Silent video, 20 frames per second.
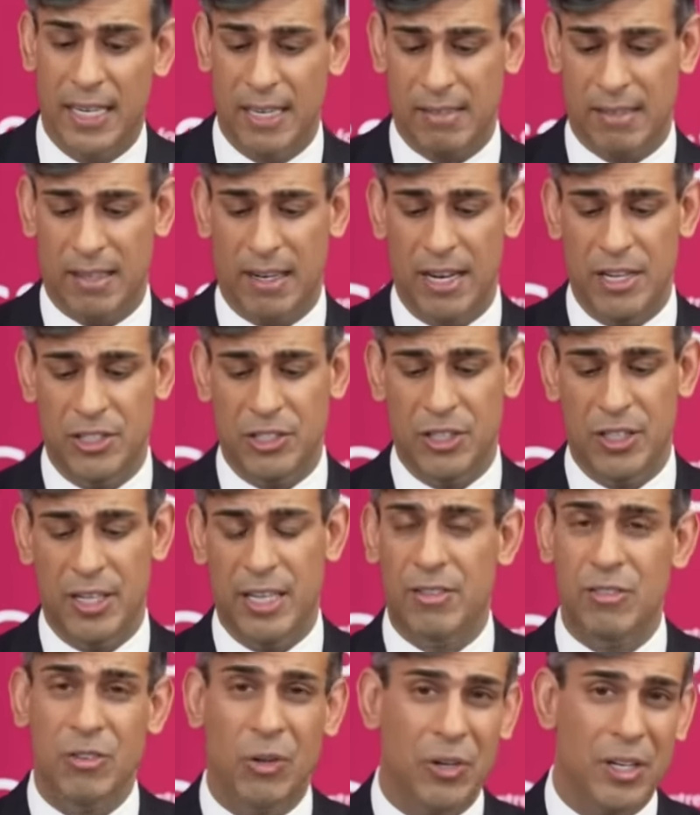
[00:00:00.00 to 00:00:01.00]
escalation
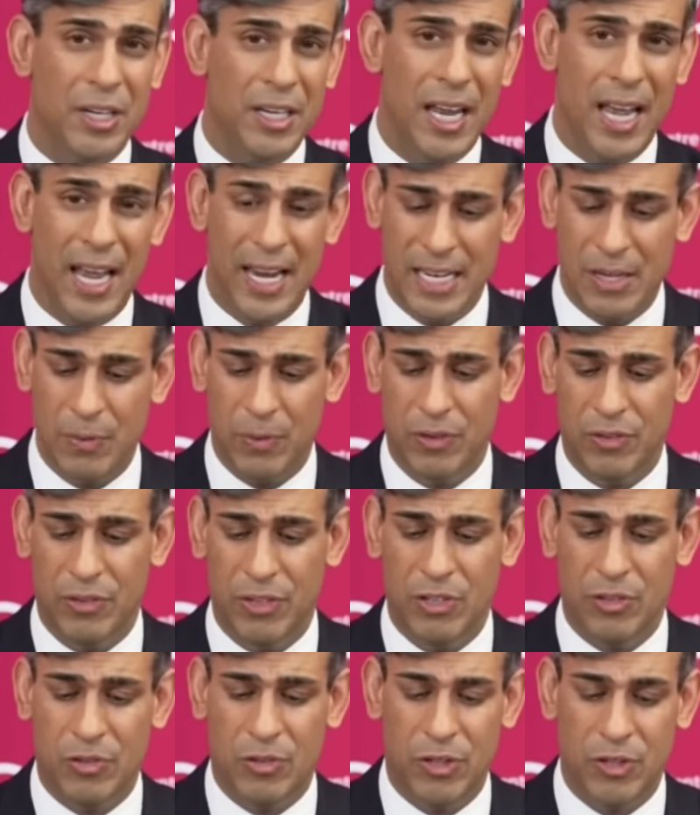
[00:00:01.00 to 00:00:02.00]
is not in anyone's
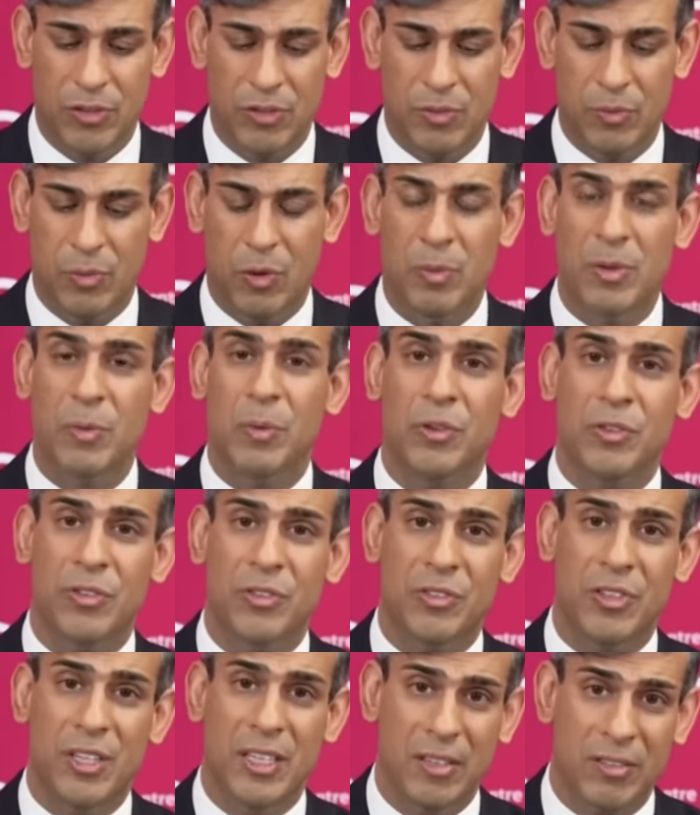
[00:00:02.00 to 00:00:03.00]
interest. What we want to
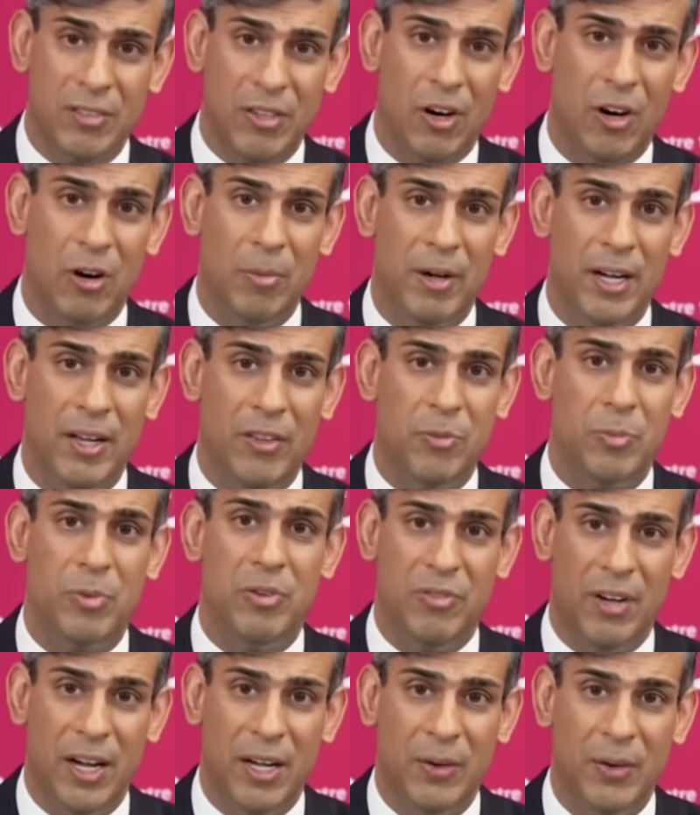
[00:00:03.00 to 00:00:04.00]
see is calm heads
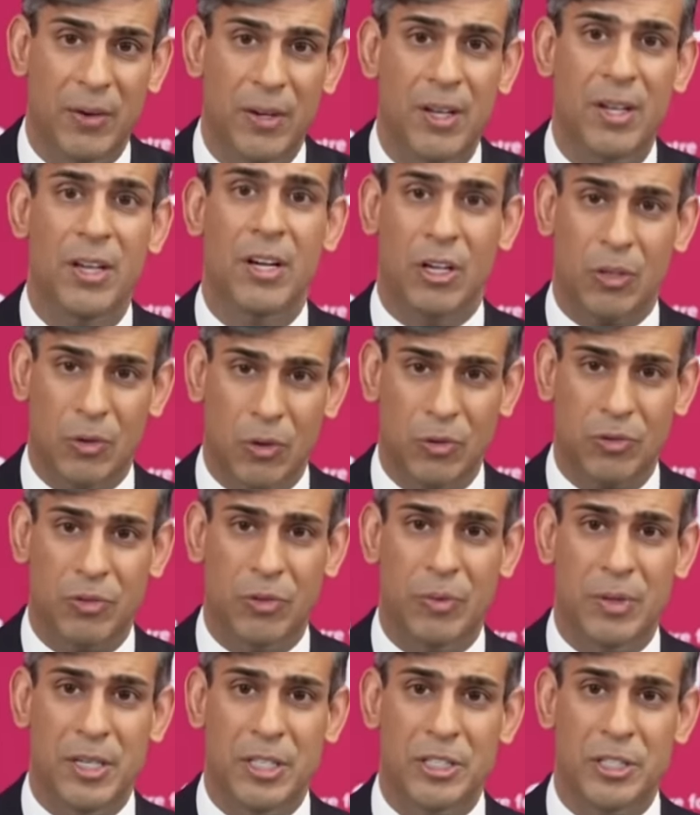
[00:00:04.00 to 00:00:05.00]
prevail across the
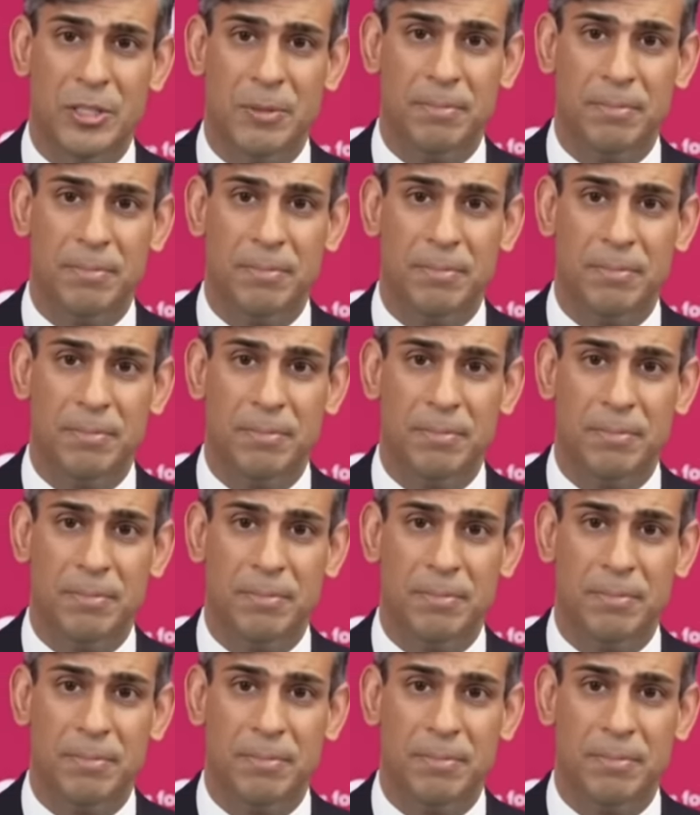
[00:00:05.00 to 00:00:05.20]
region.